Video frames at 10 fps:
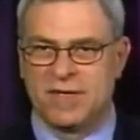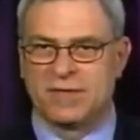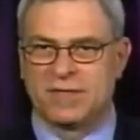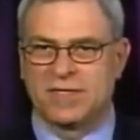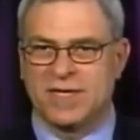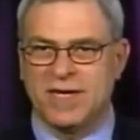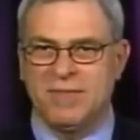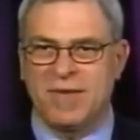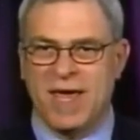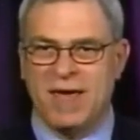It was a
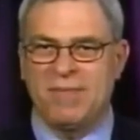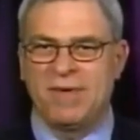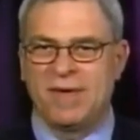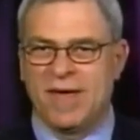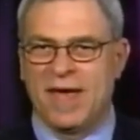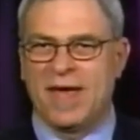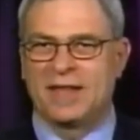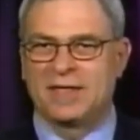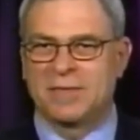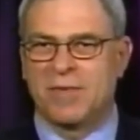team game,
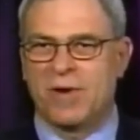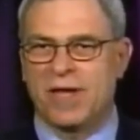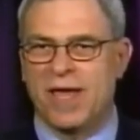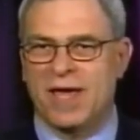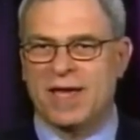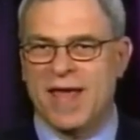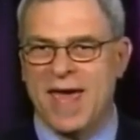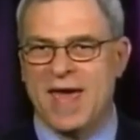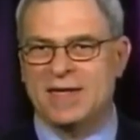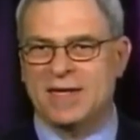and the supporting act
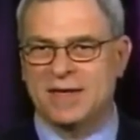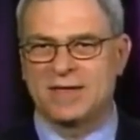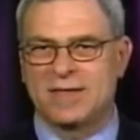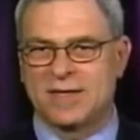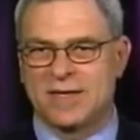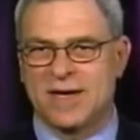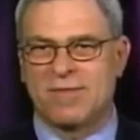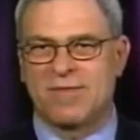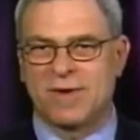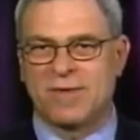had to, to
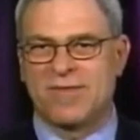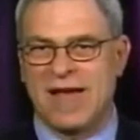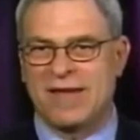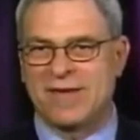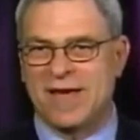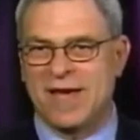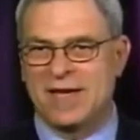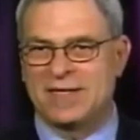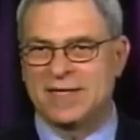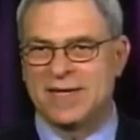come from five
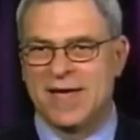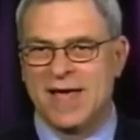guys.